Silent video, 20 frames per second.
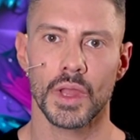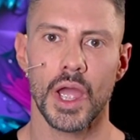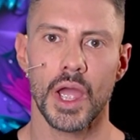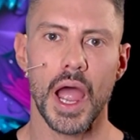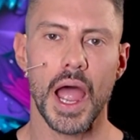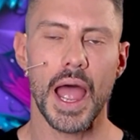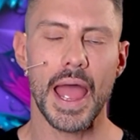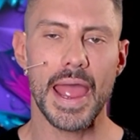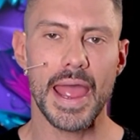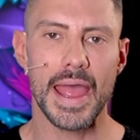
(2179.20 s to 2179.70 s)

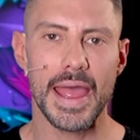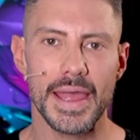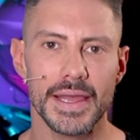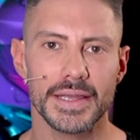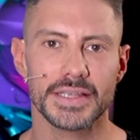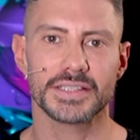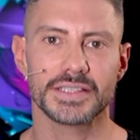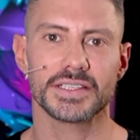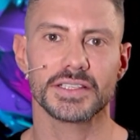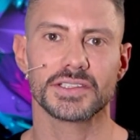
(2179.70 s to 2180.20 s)
I
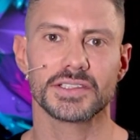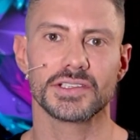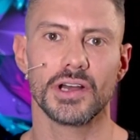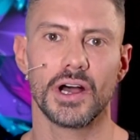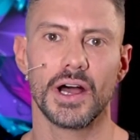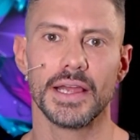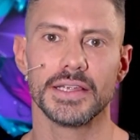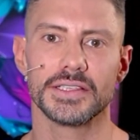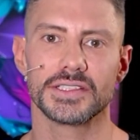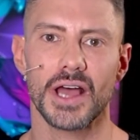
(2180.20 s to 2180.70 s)

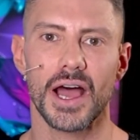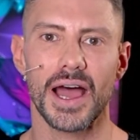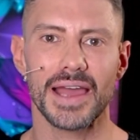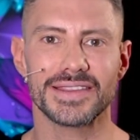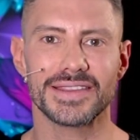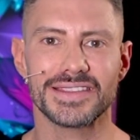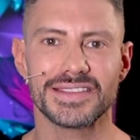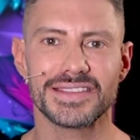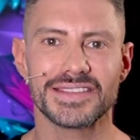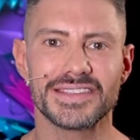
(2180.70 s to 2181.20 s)
exercise. I
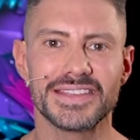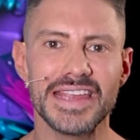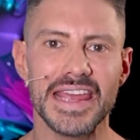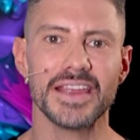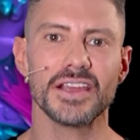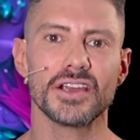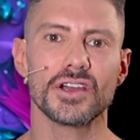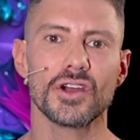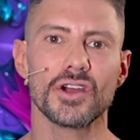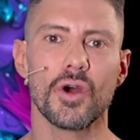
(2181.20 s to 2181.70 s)

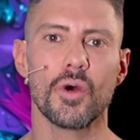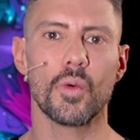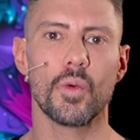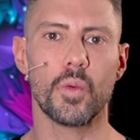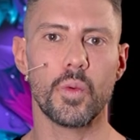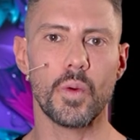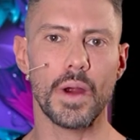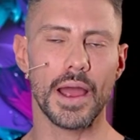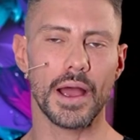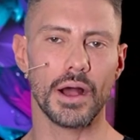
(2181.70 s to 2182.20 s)
think
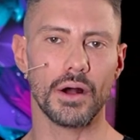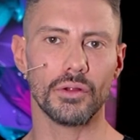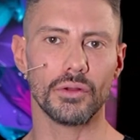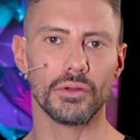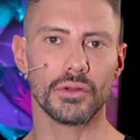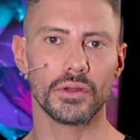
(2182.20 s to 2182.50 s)
well.